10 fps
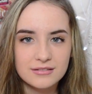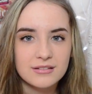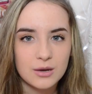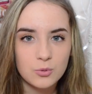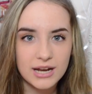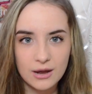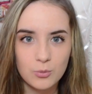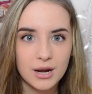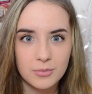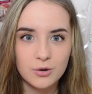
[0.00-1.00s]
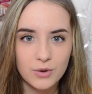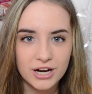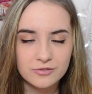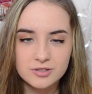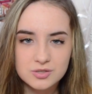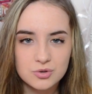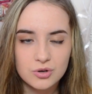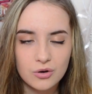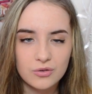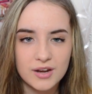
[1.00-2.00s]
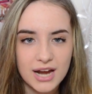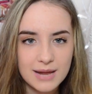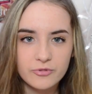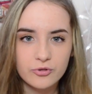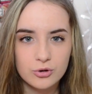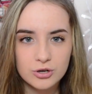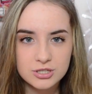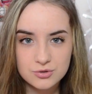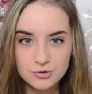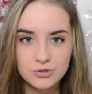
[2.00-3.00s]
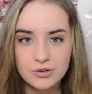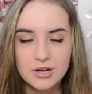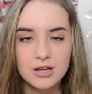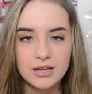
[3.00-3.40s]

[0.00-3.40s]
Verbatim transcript: like what what I'm gonna wear for school the night before school,